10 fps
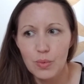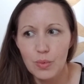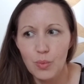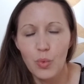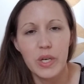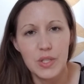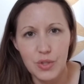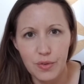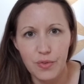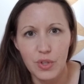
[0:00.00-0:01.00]
what is
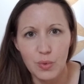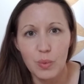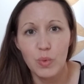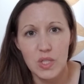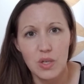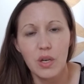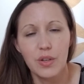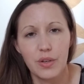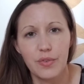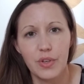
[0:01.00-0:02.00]
good for you and what's not
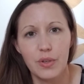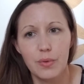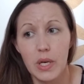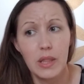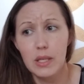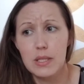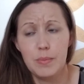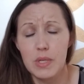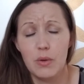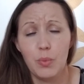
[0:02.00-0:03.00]
good for you. And I think deep
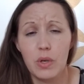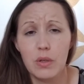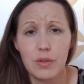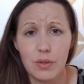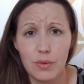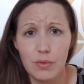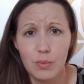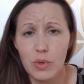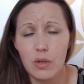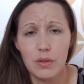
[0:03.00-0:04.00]
down we all do.
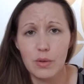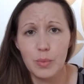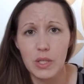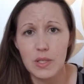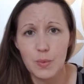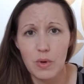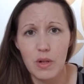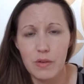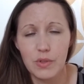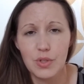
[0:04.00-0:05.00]
We all know because we all
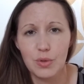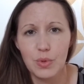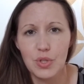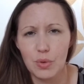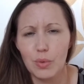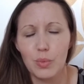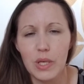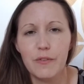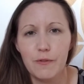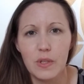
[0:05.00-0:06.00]
have intuition and we
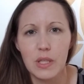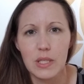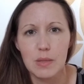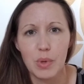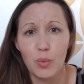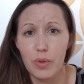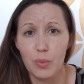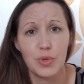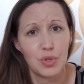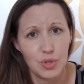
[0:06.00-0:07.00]
get feelings about whether
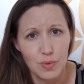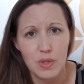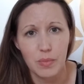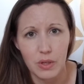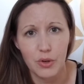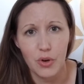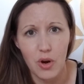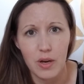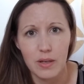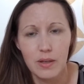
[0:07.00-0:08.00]
we should do something or
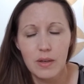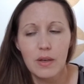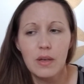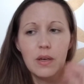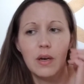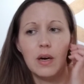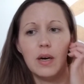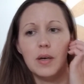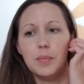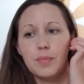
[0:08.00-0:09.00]
not.
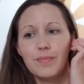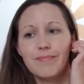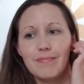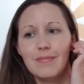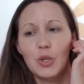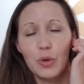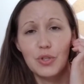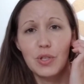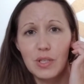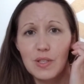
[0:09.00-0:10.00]
Um,
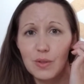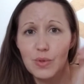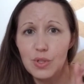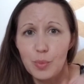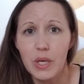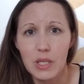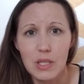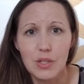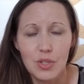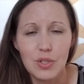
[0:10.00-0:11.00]
question is though, do you pay
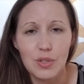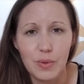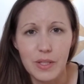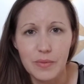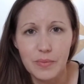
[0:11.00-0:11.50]
attention to it?